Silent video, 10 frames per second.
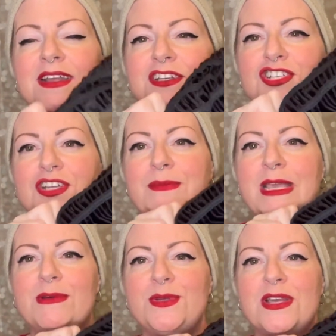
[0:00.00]
Should be
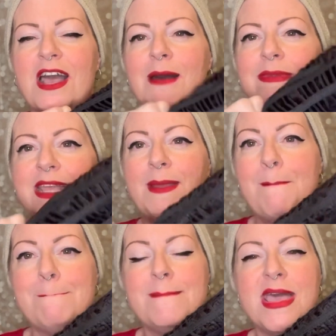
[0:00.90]
able to accommodate
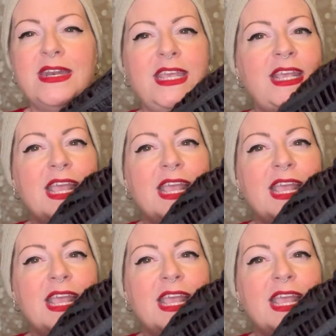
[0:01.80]
many